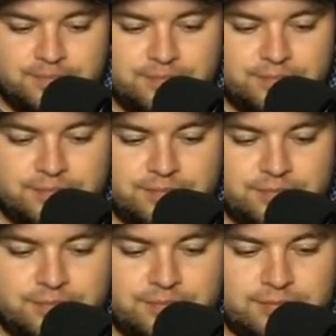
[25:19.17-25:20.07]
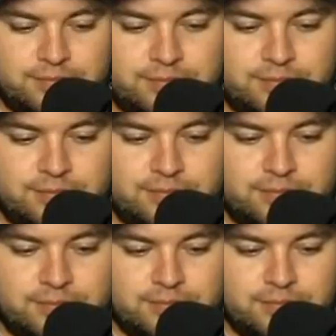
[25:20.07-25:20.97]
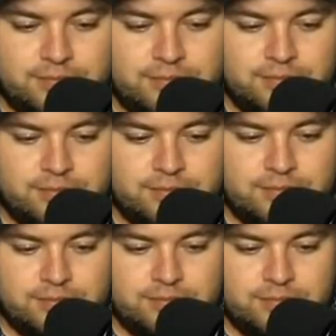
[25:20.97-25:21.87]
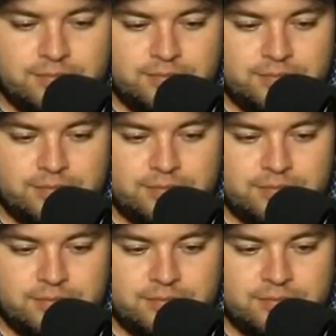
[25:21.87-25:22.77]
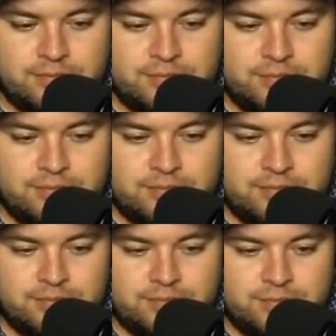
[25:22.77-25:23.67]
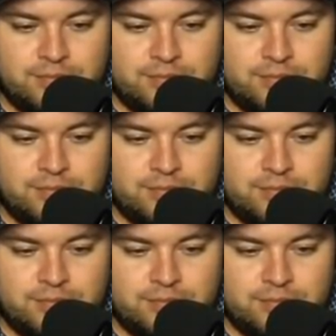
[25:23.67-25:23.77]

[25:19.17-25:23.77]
The person shown says nothing.